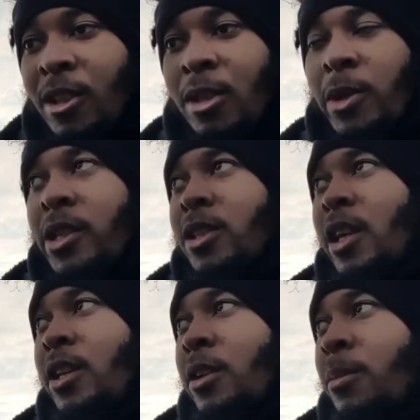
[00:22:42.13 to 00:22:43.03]
He weren't
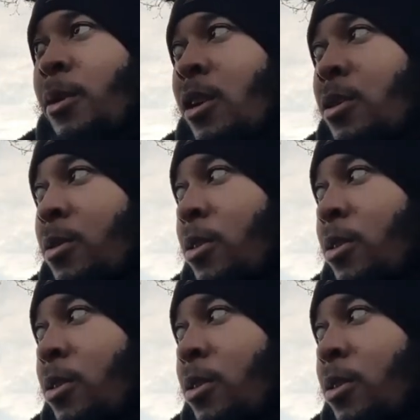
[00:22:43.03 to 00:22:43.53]
saying that the mark